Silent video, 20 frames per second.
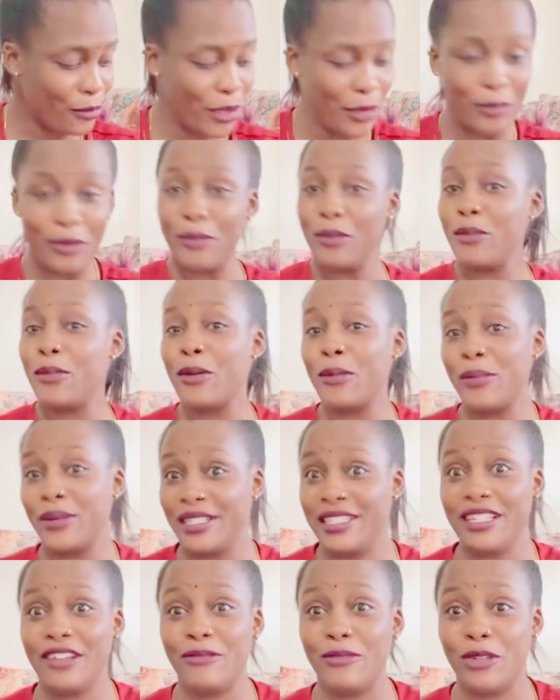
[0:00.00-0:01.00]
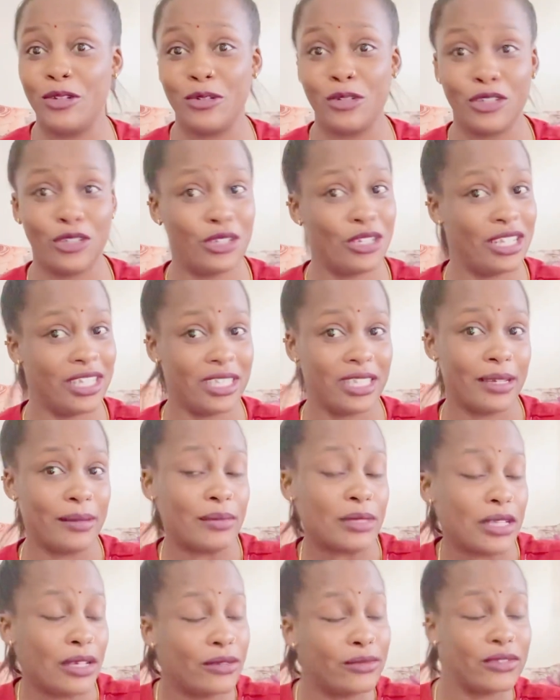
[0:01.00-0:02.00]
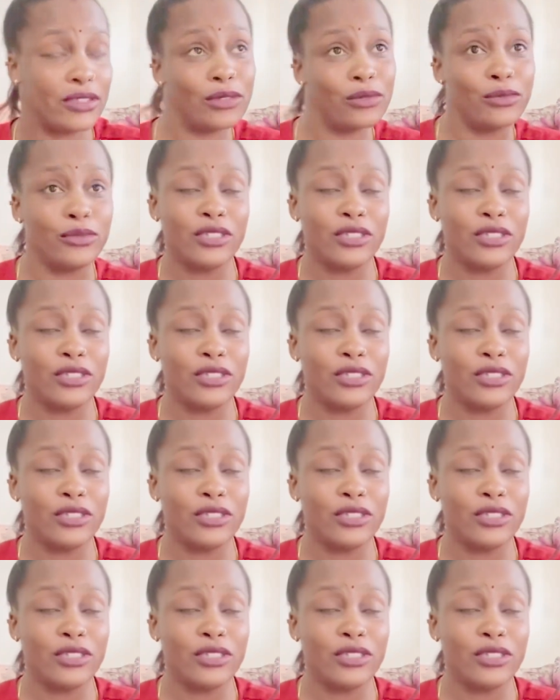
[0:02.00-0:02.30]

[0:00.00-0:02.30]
maybe people must have been questioning themselves.